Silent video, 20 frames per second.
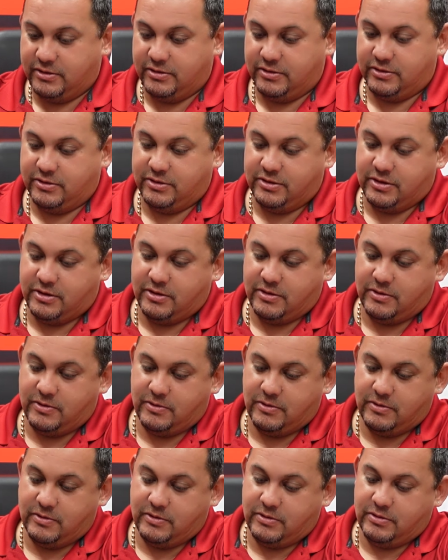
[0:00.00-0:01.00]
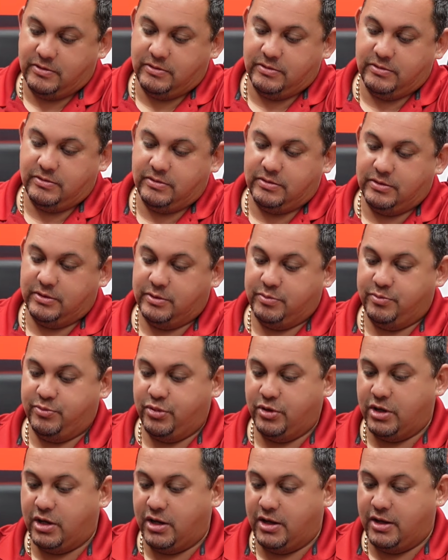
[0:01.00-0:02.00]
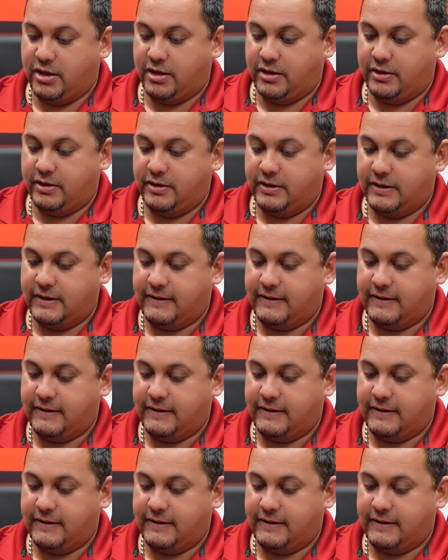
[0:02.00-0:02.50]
So let's put on.